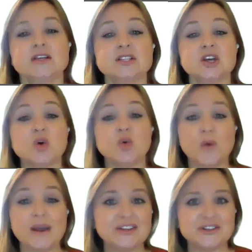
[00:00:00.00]
So
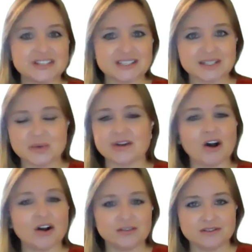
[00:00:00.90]
when you're dealing with
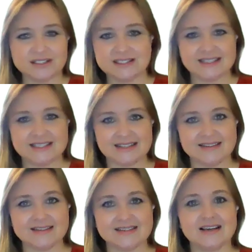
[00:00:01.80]
all of the
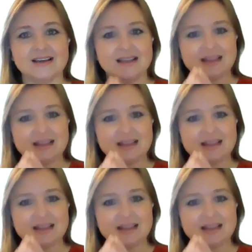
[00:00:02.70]
details